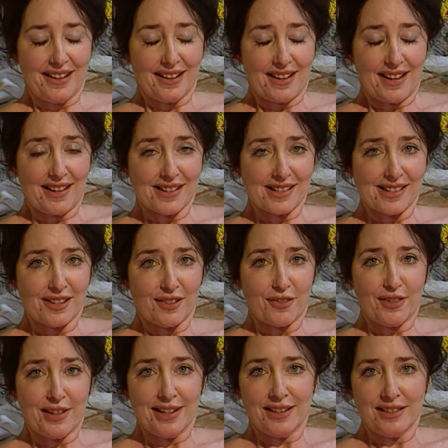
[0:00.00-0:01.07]
And how does it
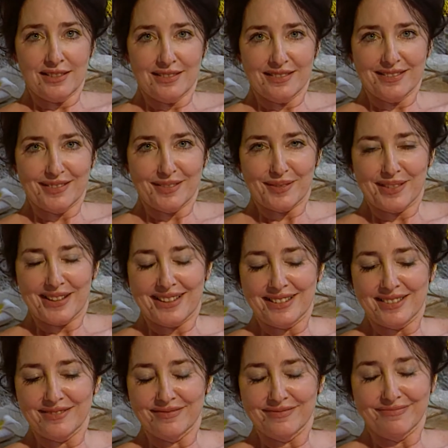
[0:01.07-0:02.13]
feel?
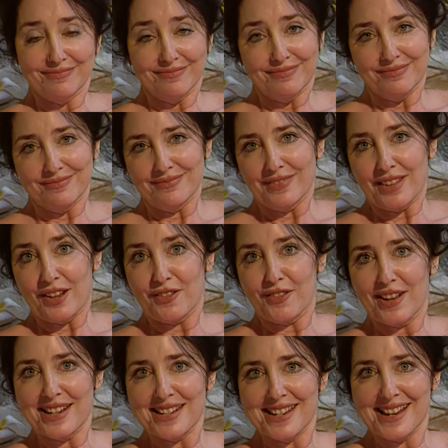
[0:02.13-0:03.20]
Well,
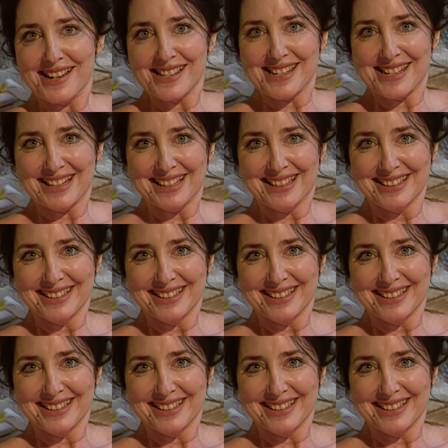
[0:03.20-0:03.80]
fantastic.